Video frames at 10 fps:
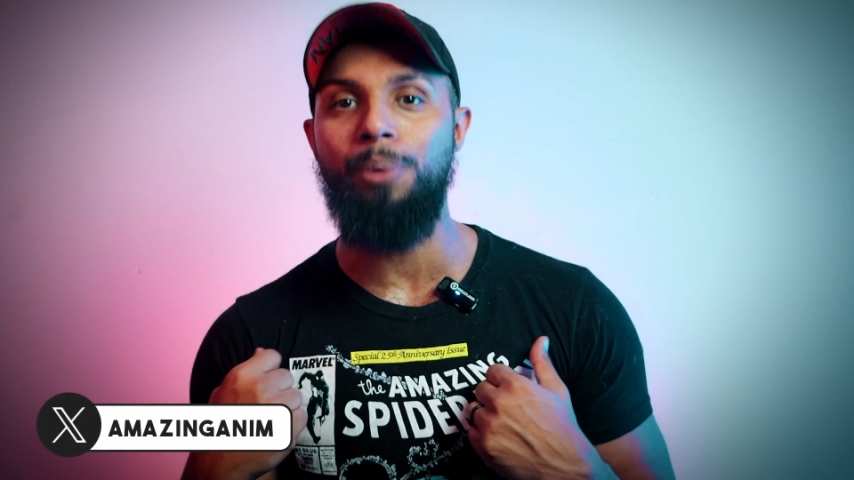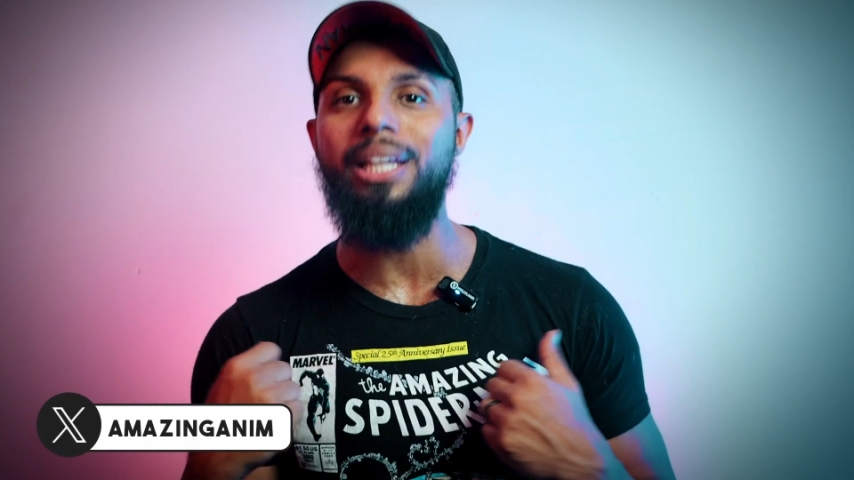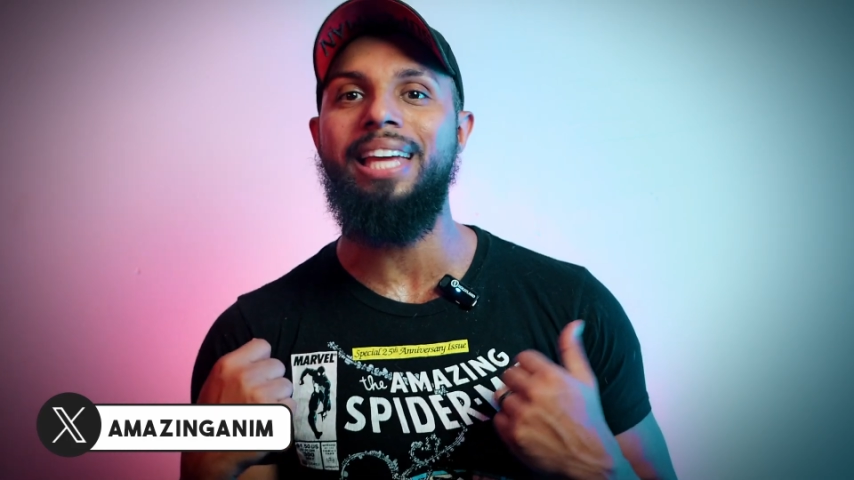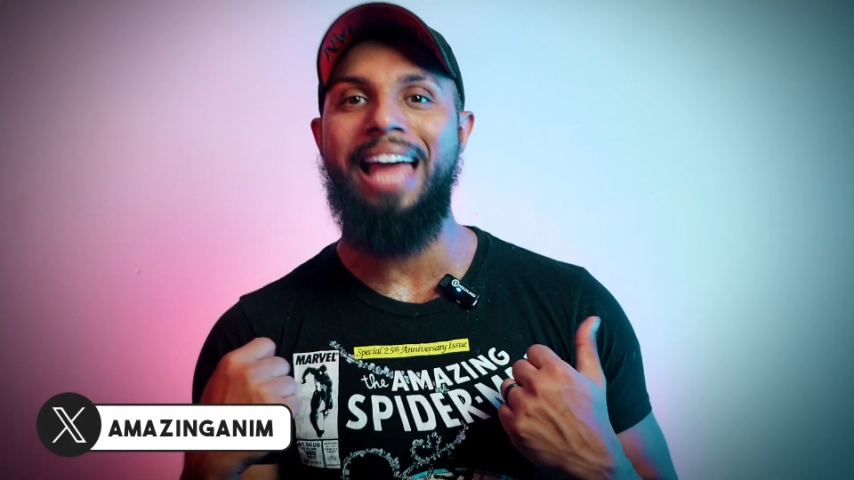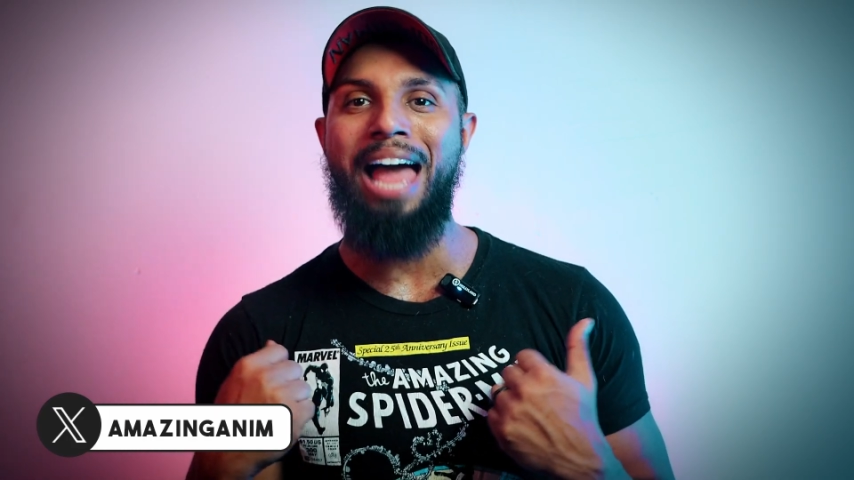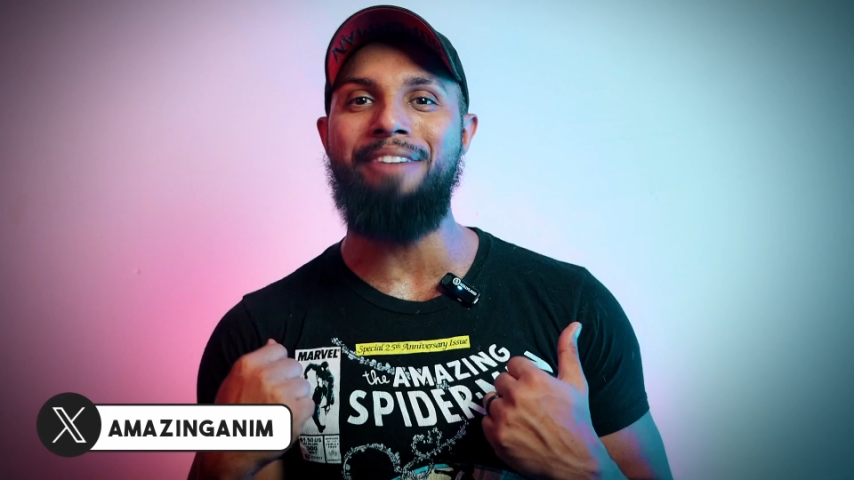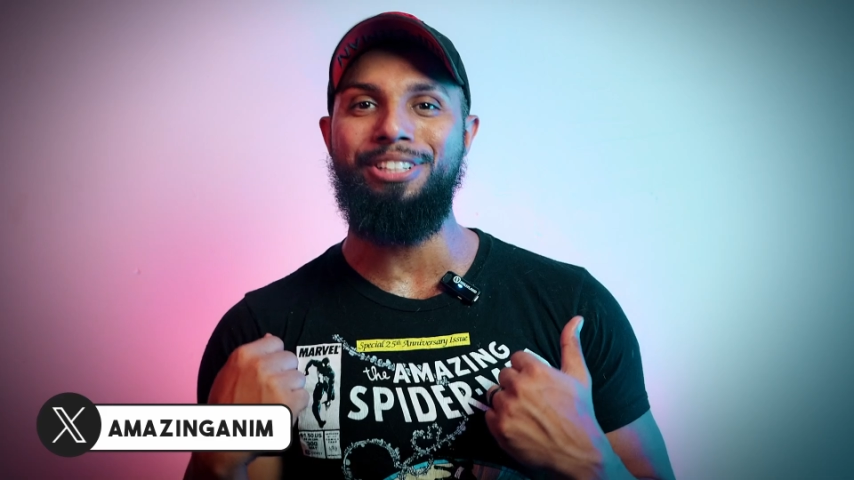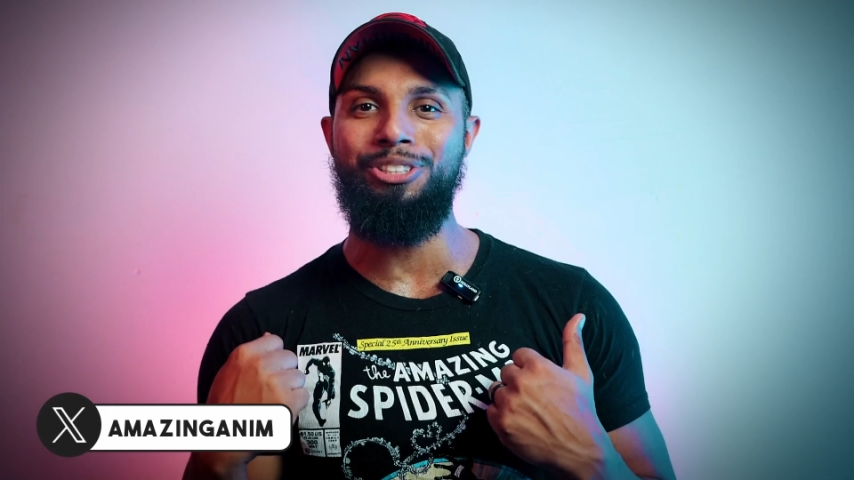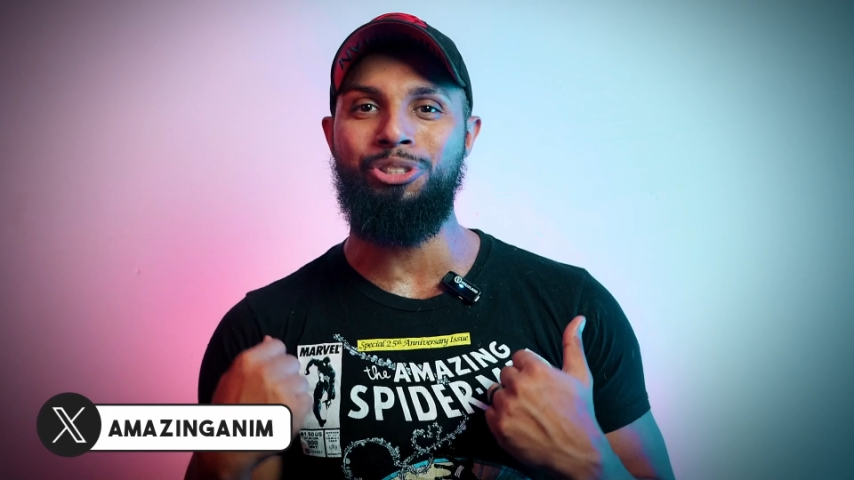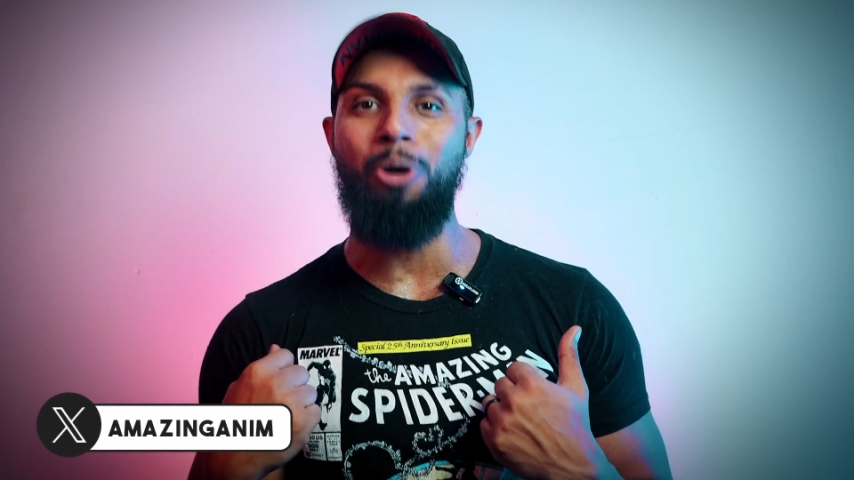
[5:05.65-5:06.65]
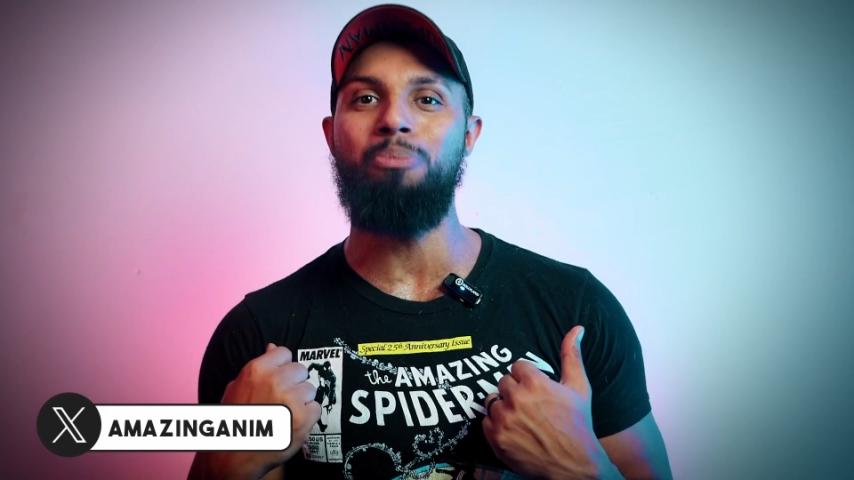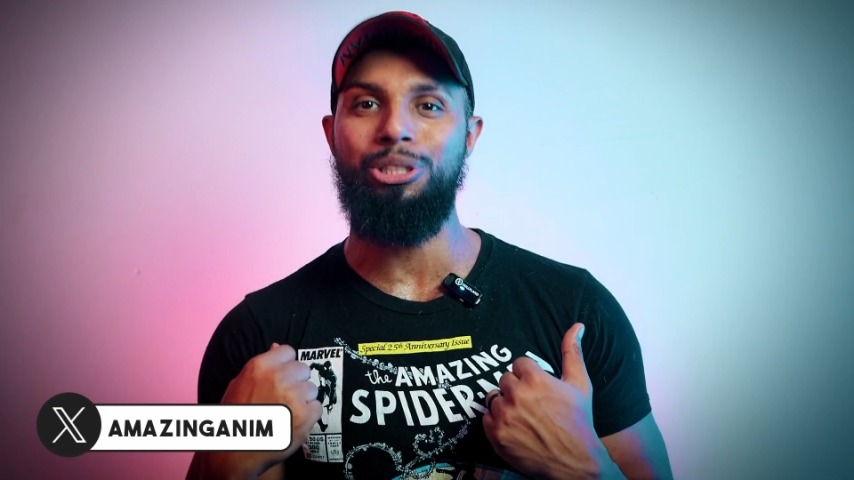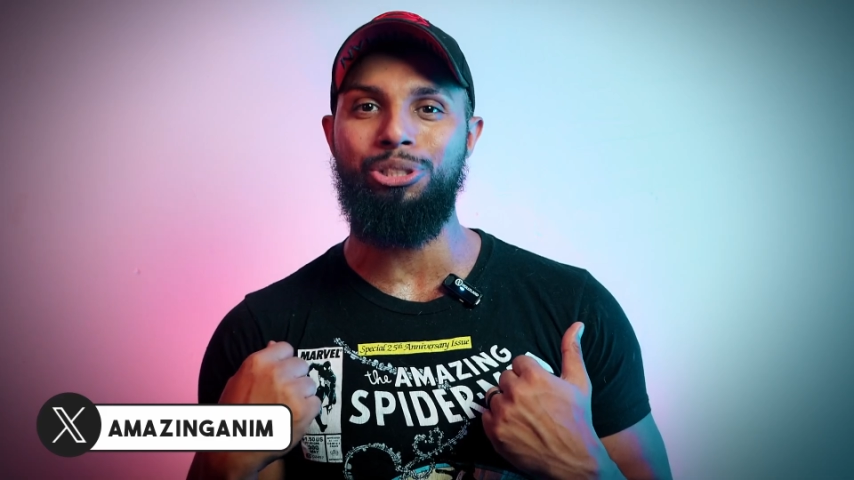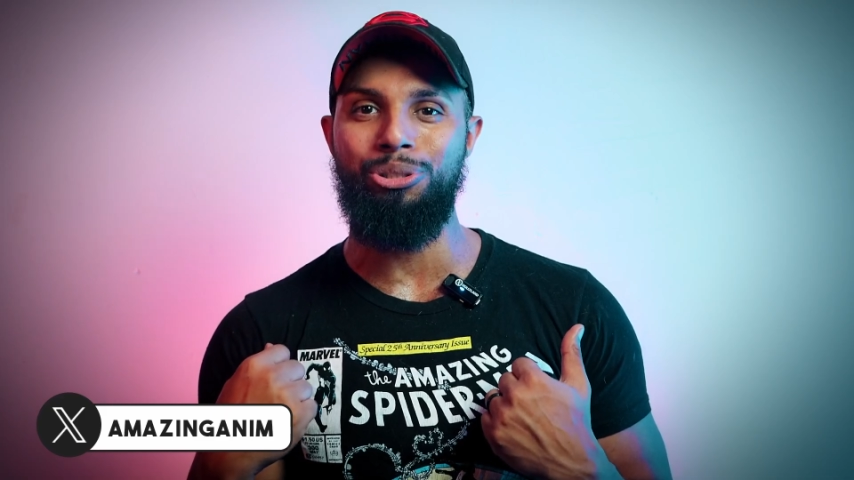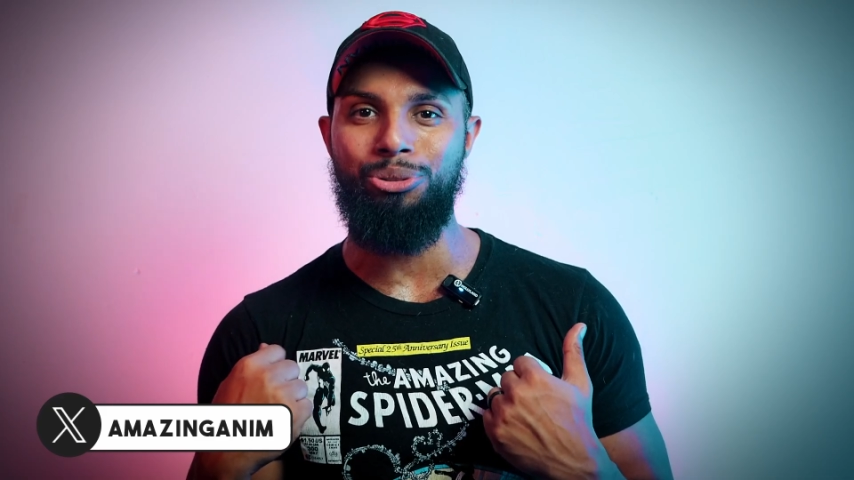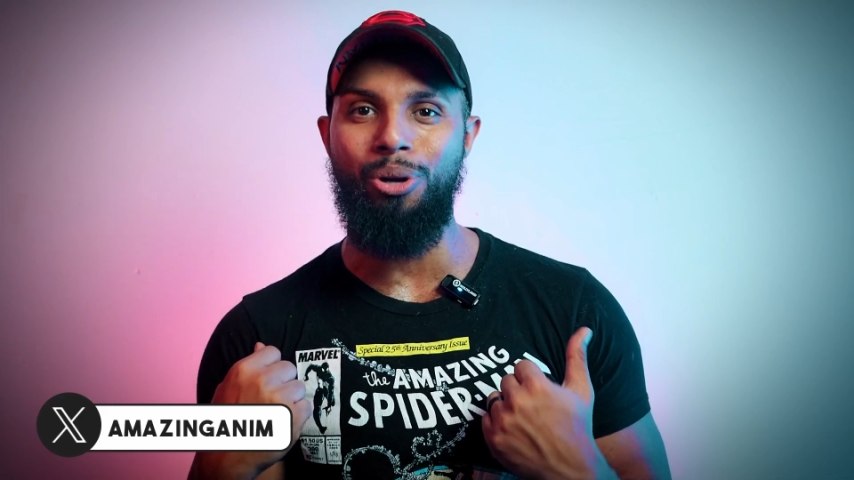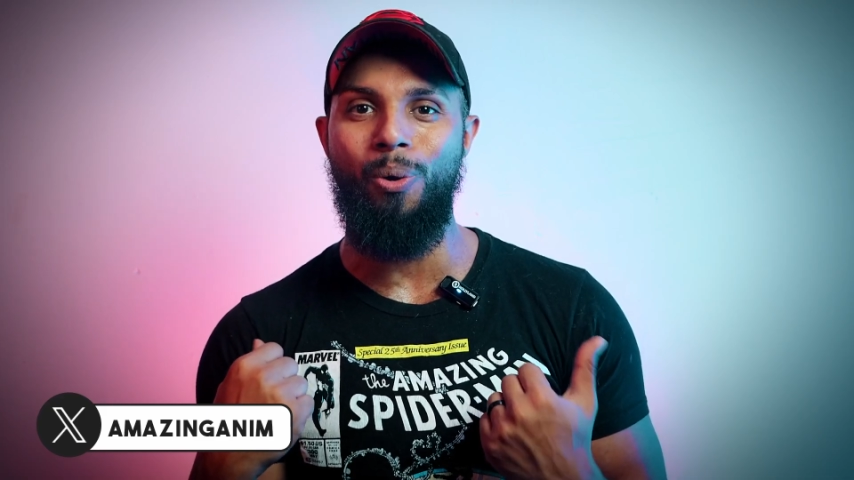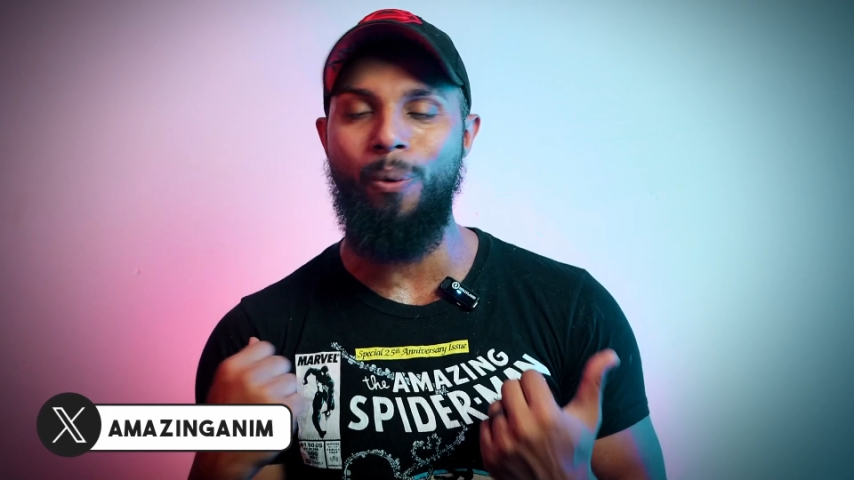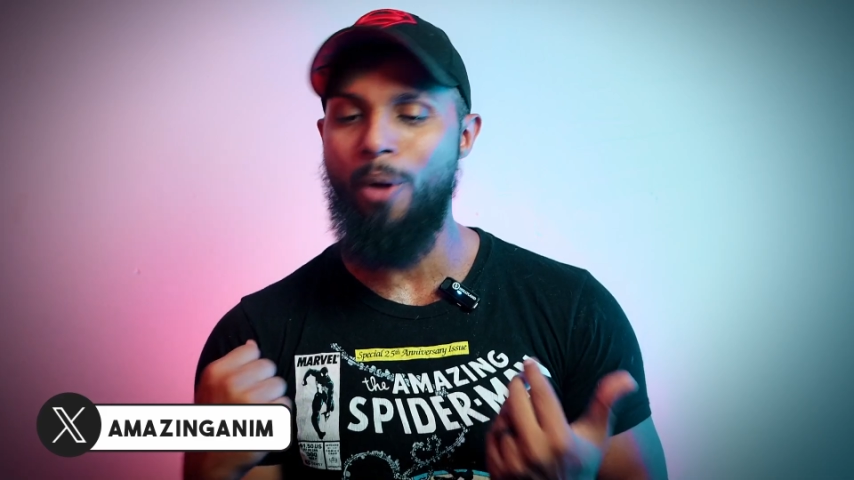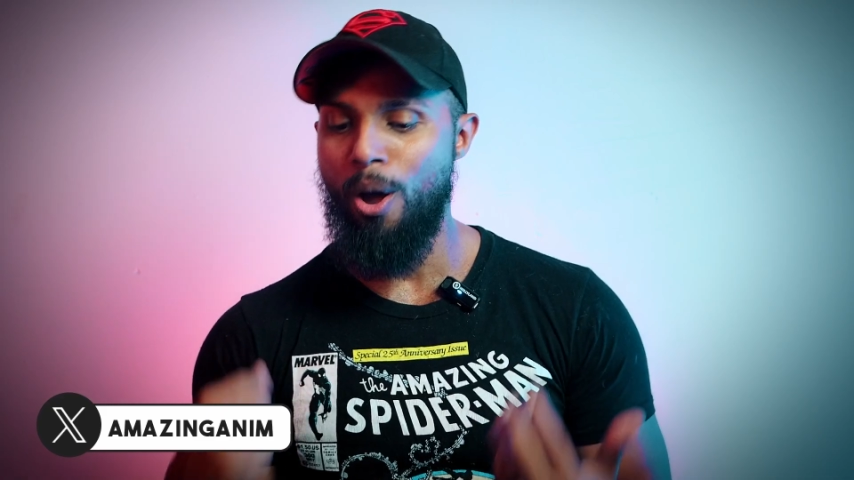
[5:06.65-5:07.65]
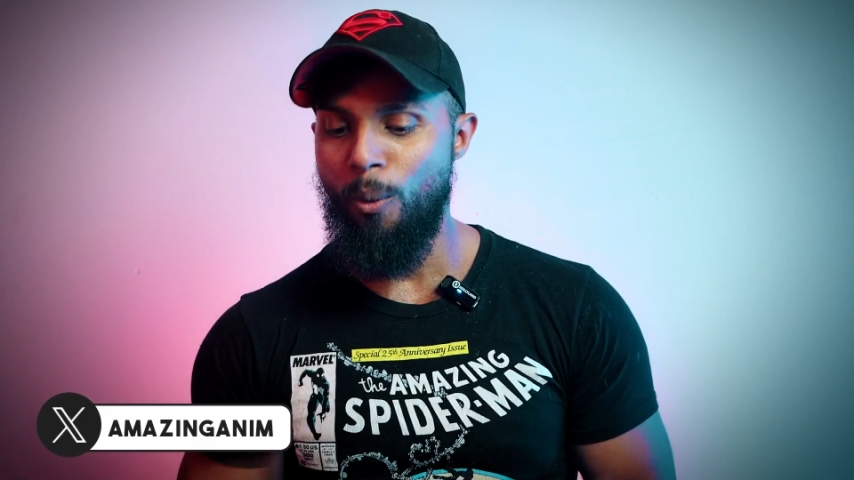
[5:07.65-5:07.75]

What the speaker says: really having so much control